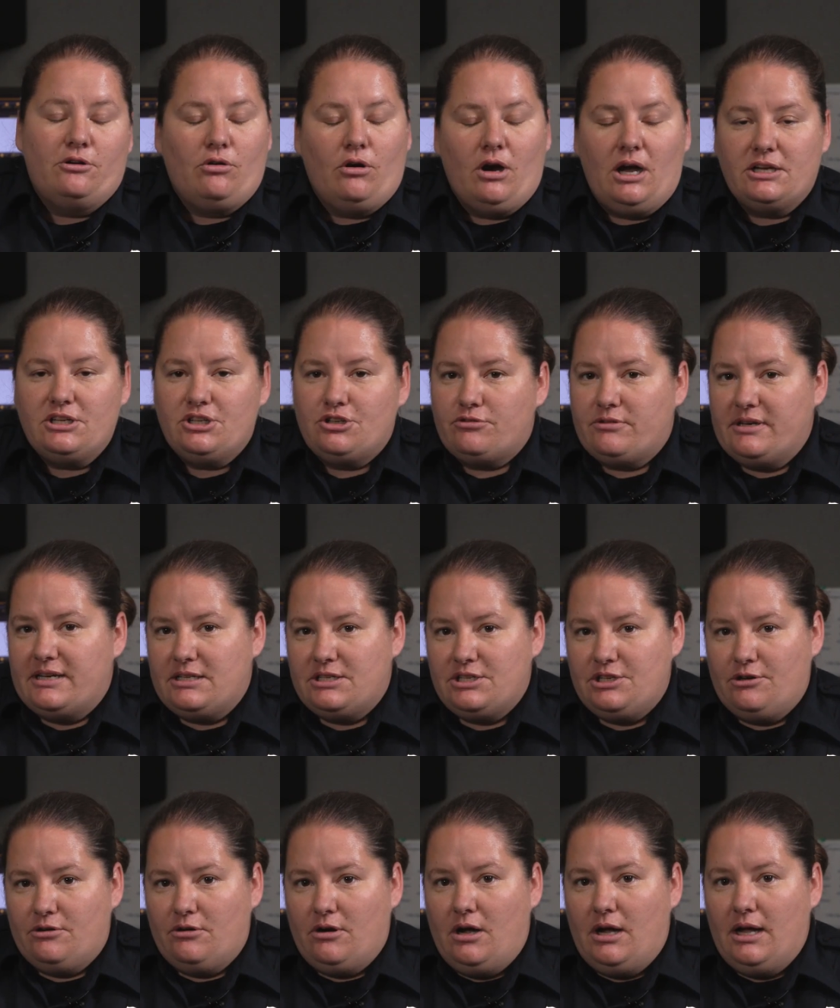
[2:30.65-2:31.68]
cross streets
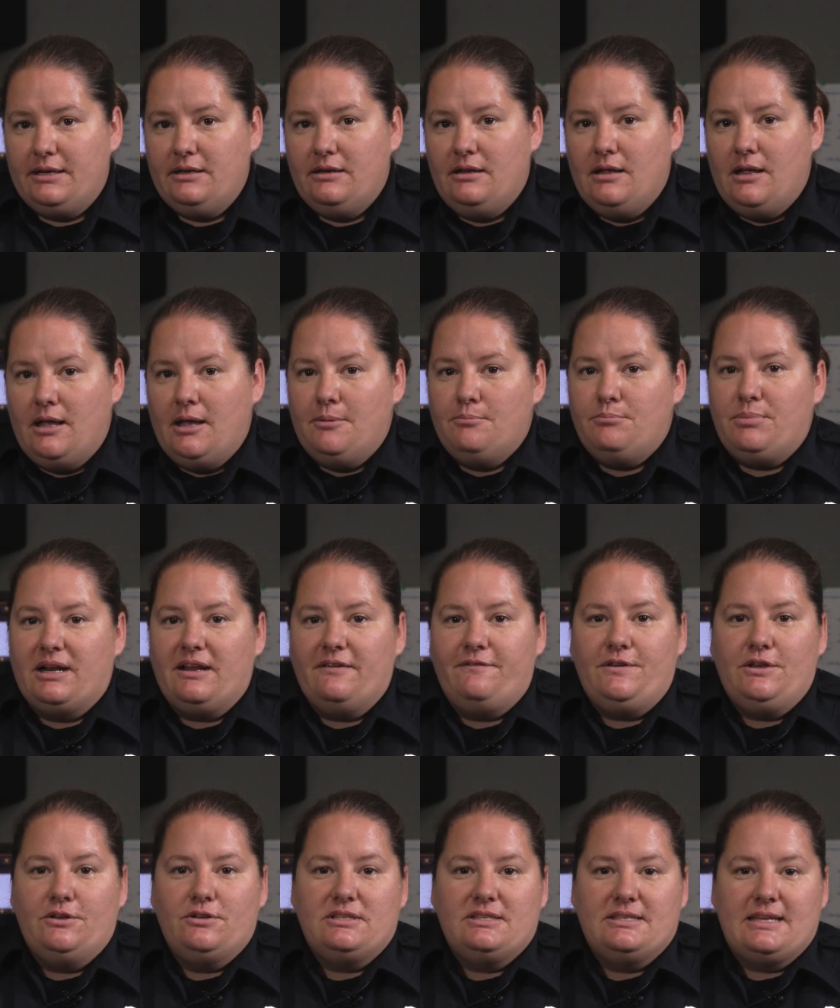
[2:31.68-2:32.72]
you're on, but if
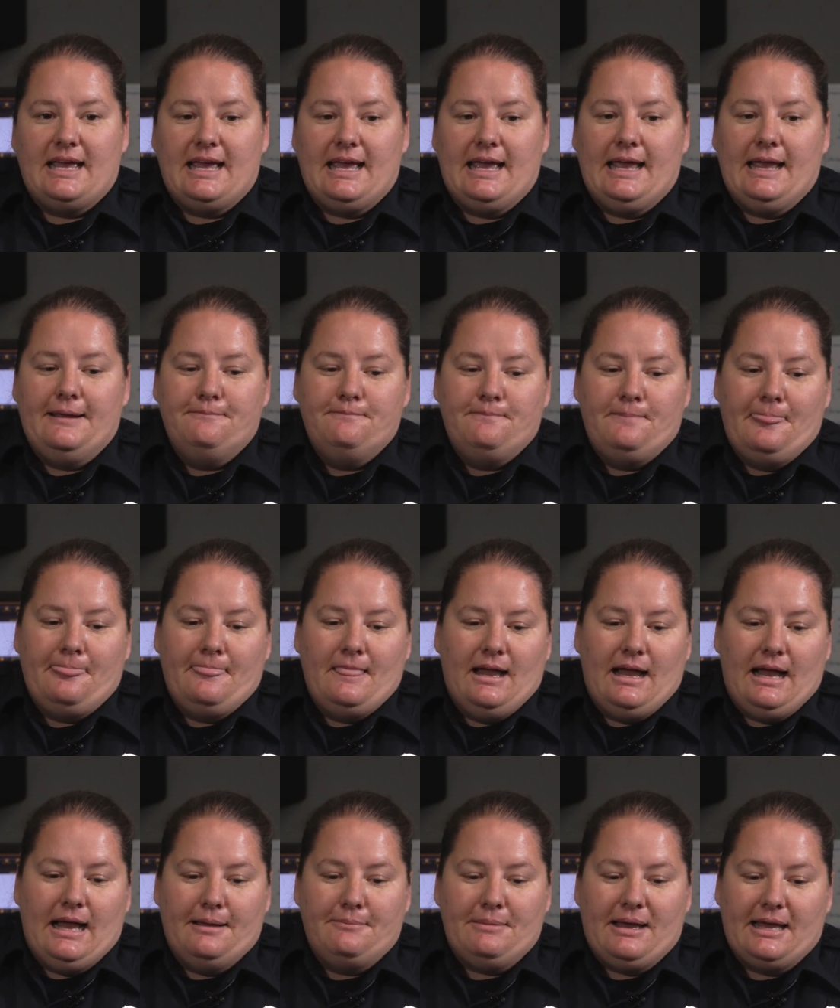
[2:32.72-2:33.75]
you say,
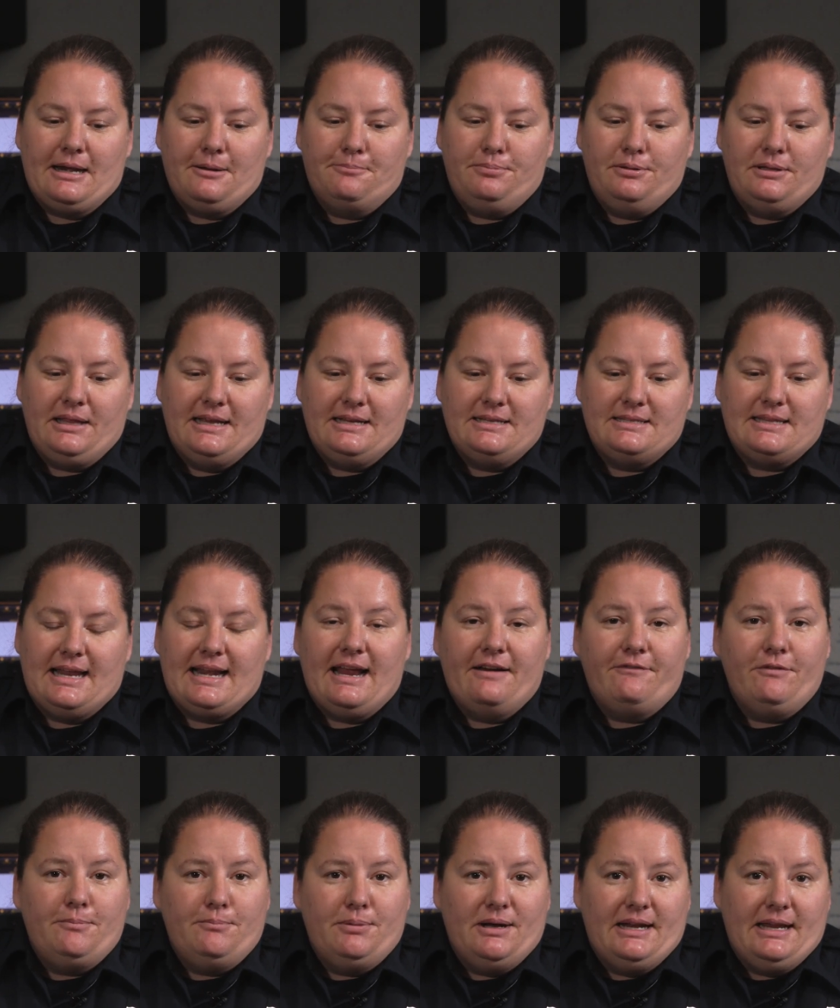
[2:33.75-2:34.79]
I'm at a place that
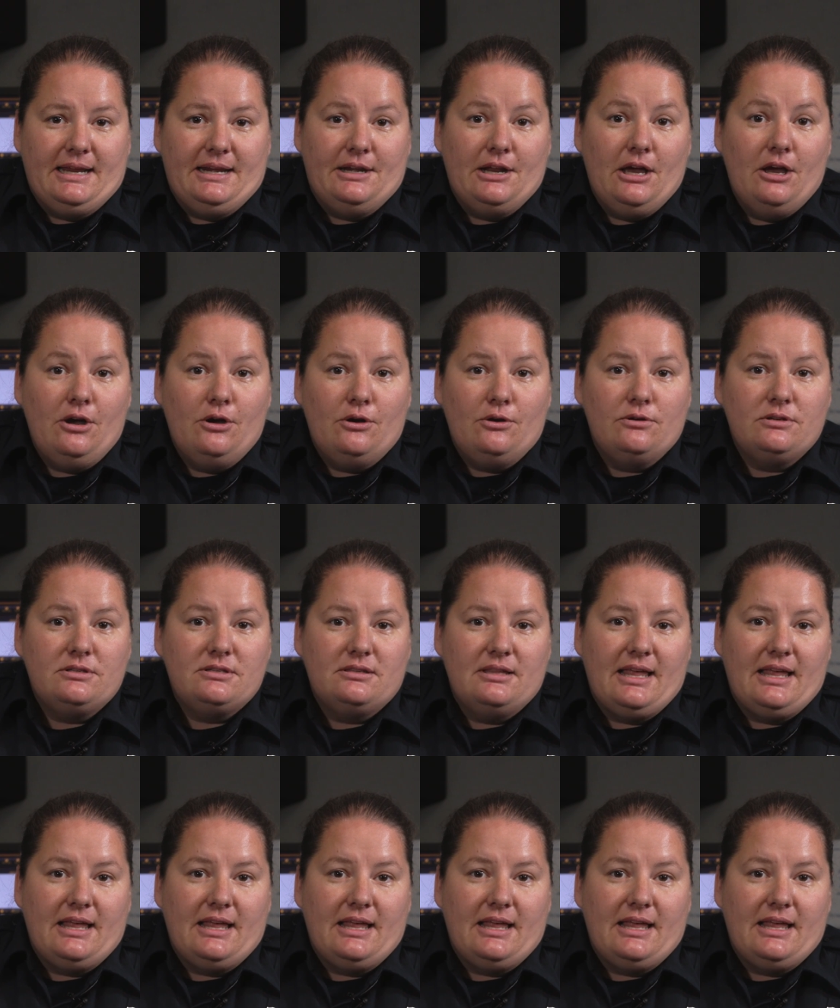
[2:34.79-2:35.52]
everybody knows,